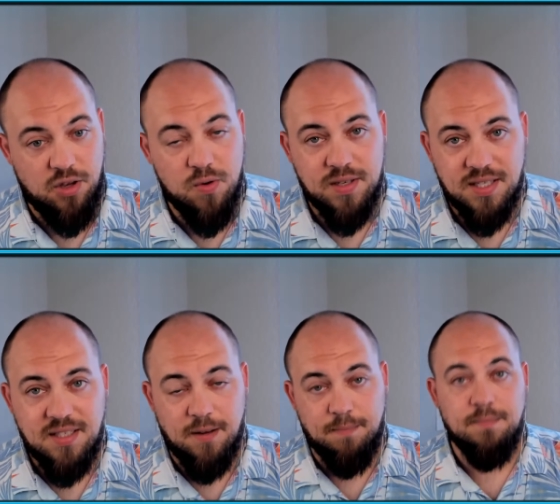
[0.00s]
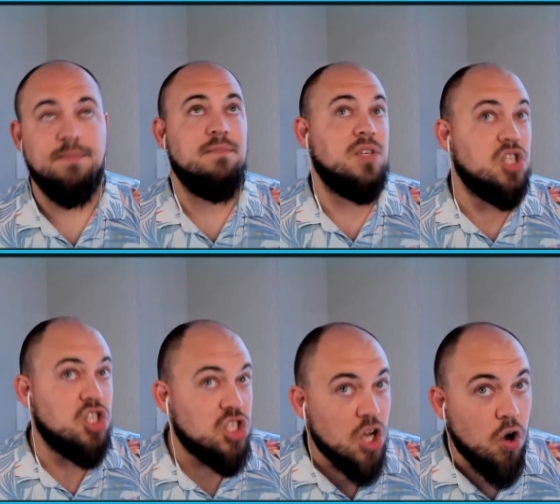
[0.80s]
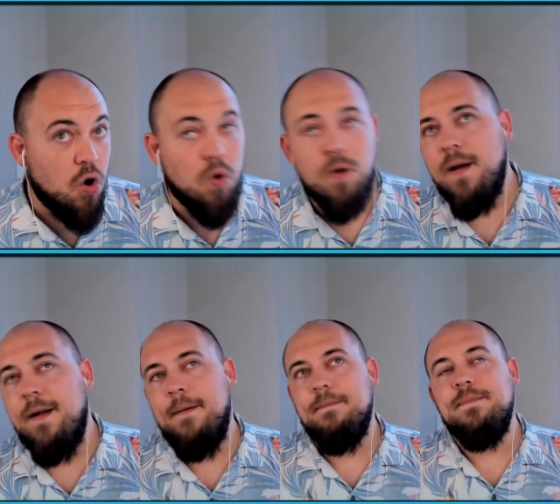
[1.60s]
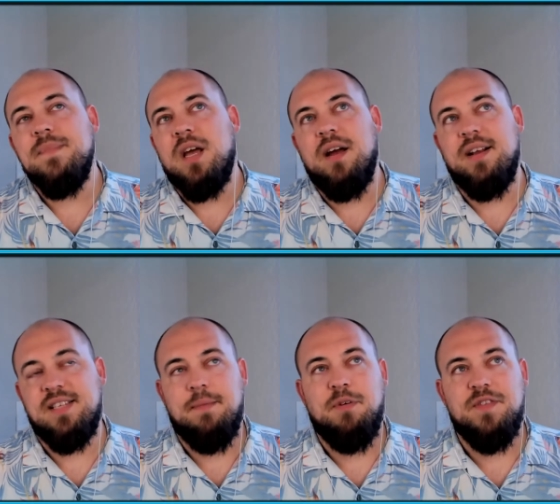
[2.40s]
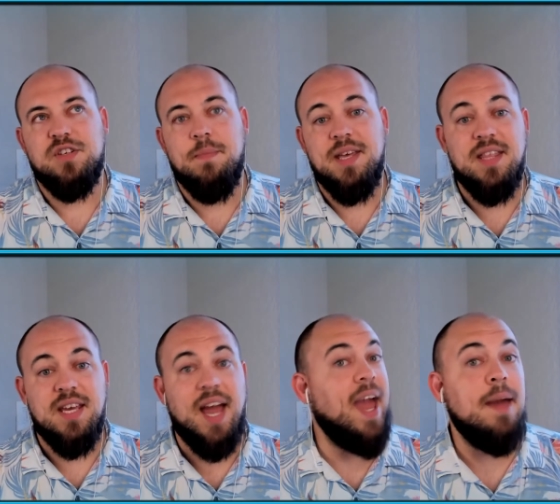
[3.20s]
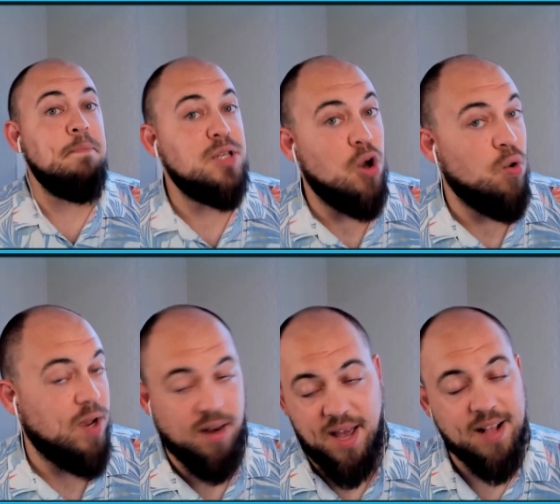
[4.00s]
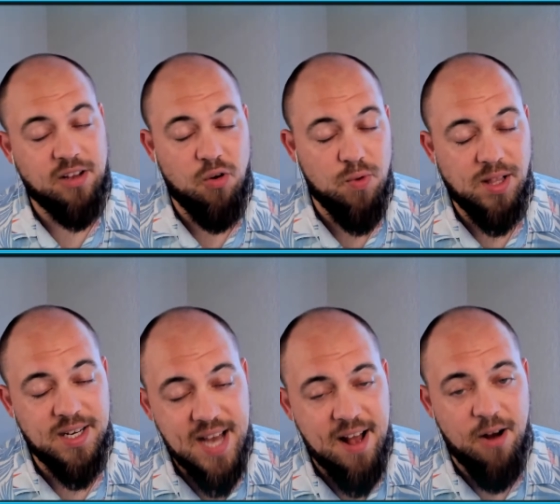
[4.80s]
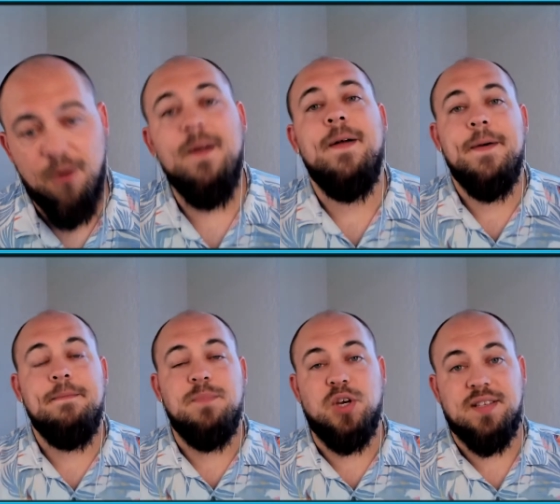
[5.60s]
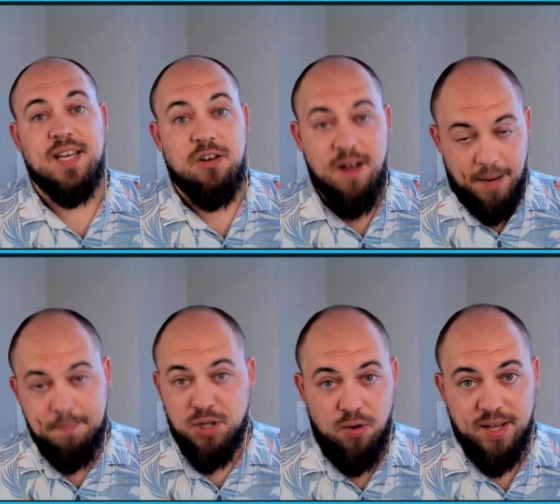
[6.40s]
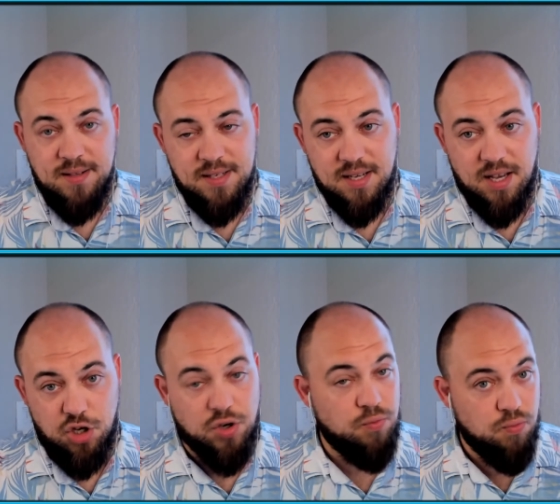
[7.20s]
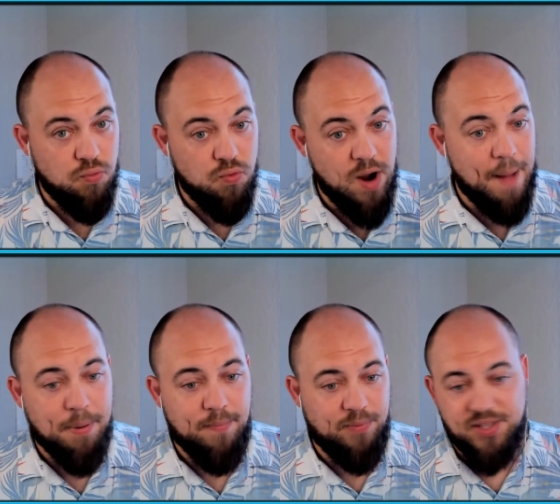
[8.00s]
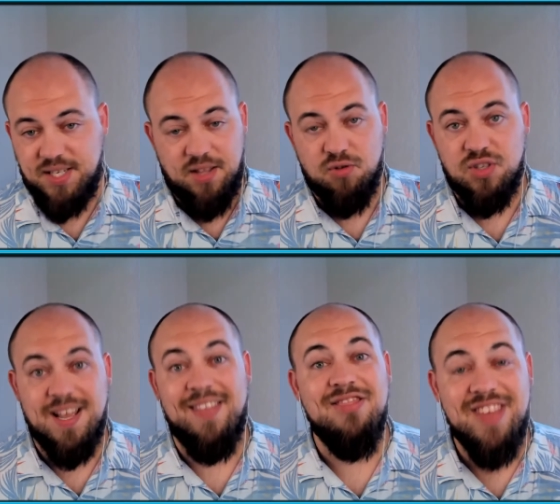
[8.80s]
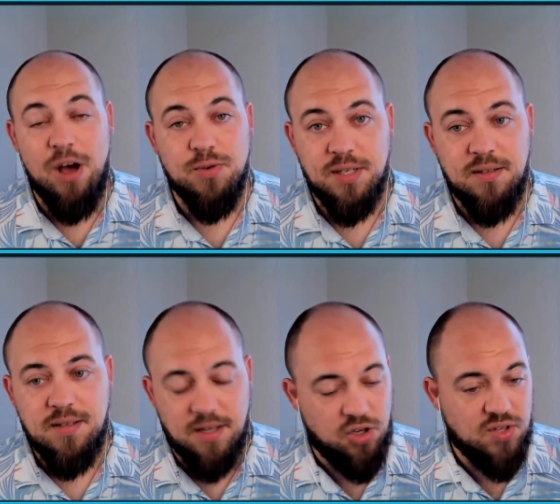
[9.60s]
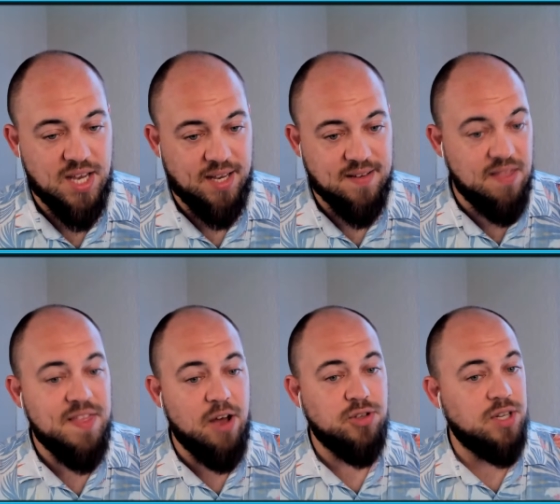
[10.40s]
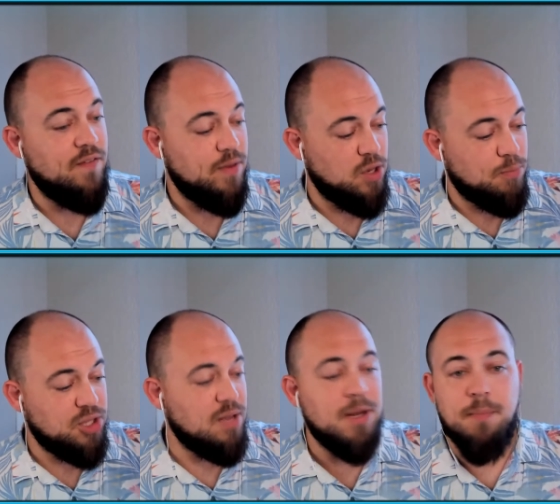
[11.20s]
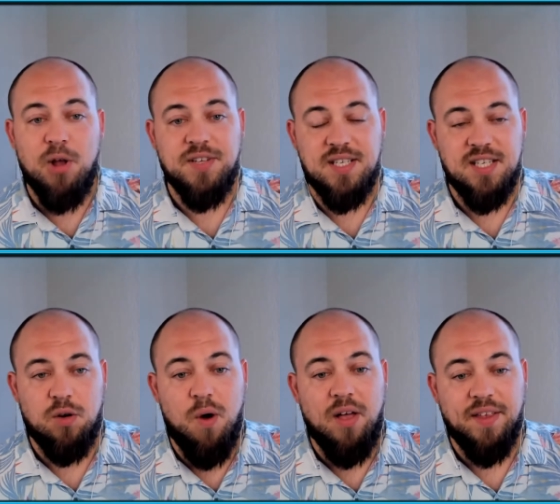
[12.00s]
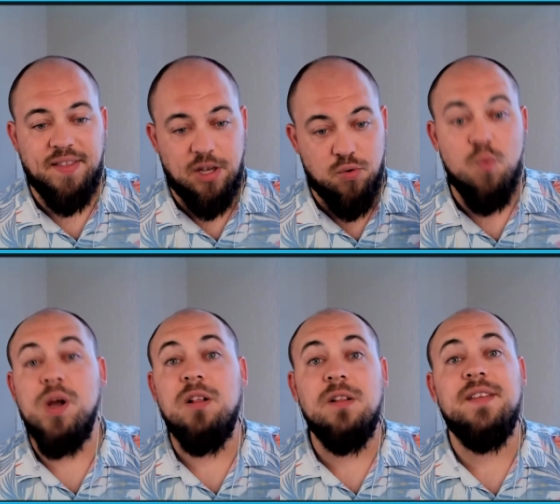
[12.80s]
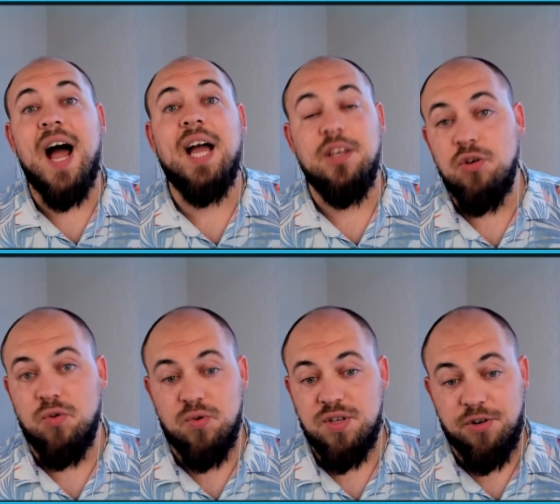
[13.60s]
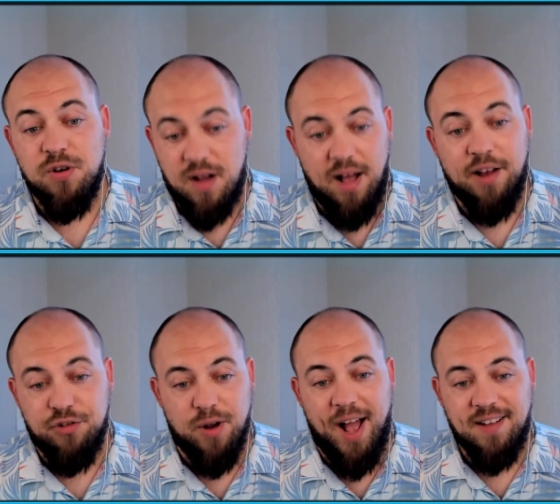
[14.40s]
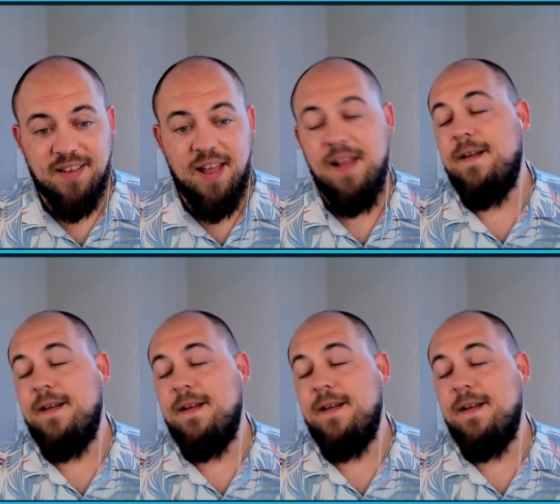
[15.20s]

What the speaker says: in your system. So an example of this could be the Ape token at Gorilla DAO. You could take your Ape tokens, you could wrap, let's say there's 10,000, and you take 10,000 of them and you put them in a multi-sig wallet that you will not use under contract.